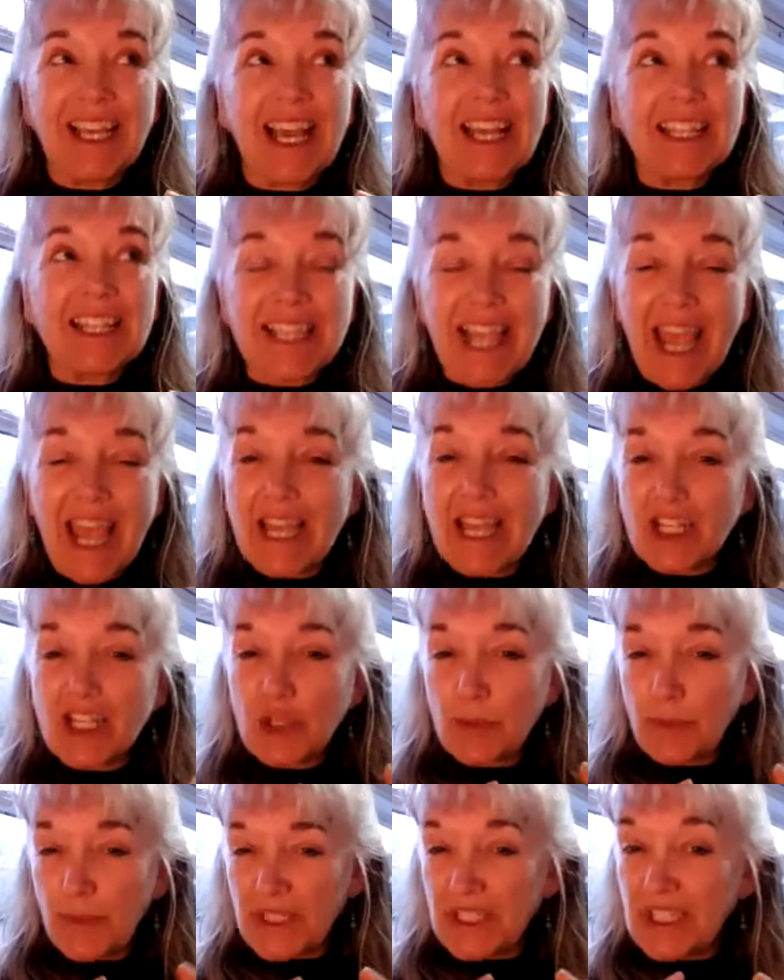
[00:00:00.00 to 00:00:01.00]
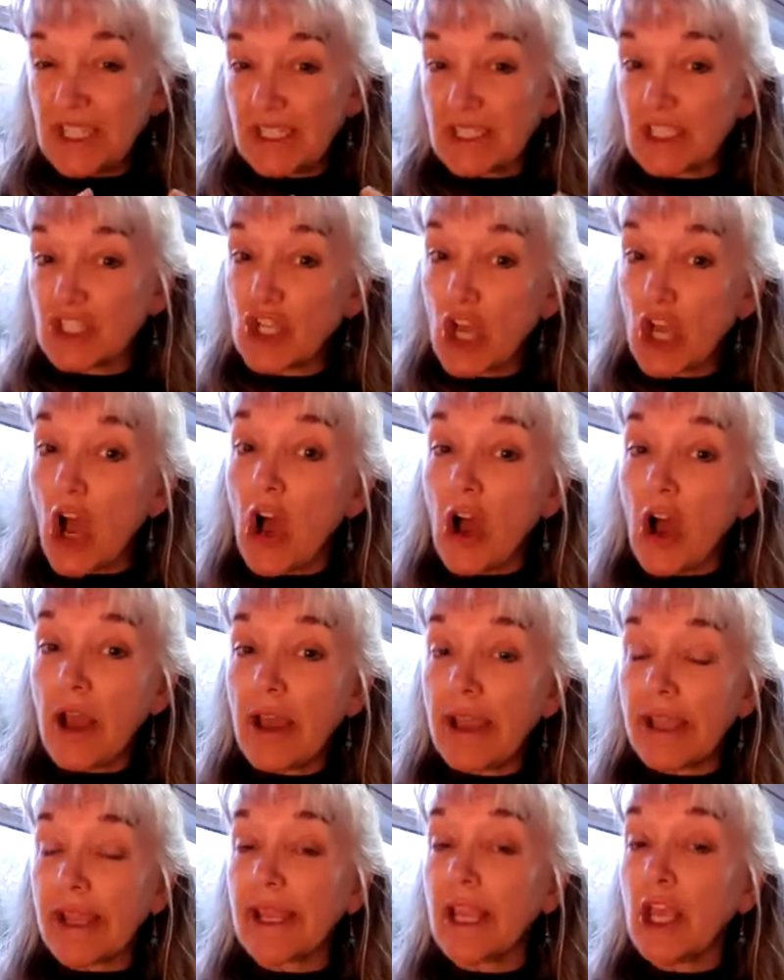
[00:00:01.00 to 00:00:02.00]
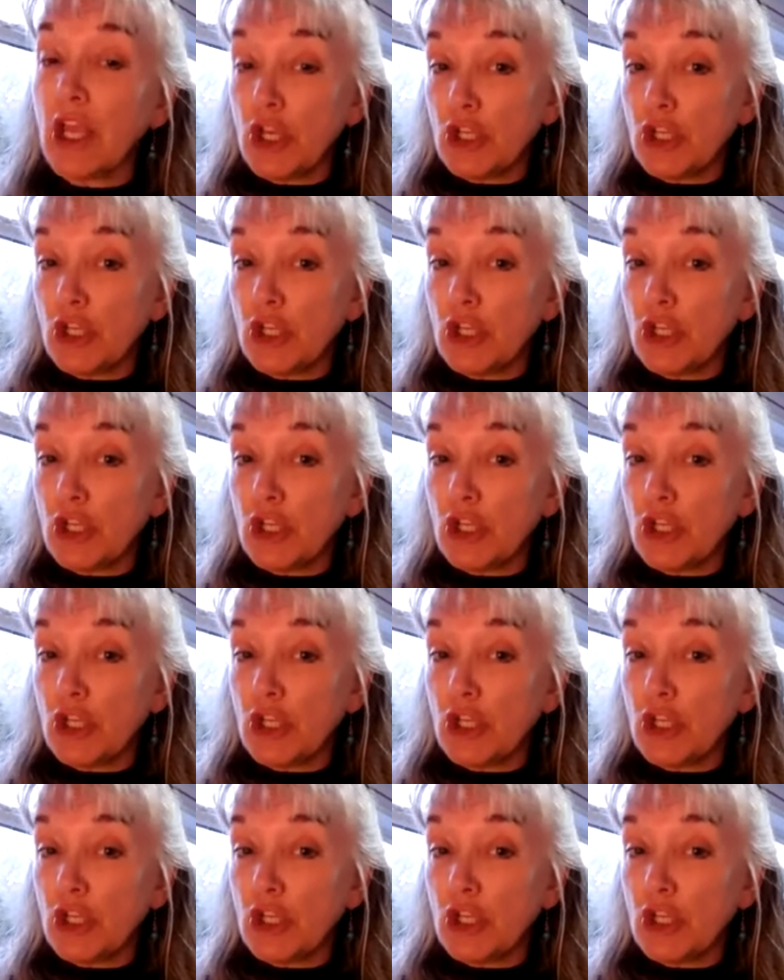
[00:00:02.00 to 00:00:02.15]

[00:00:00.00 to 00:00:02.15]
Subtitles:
attachment and tie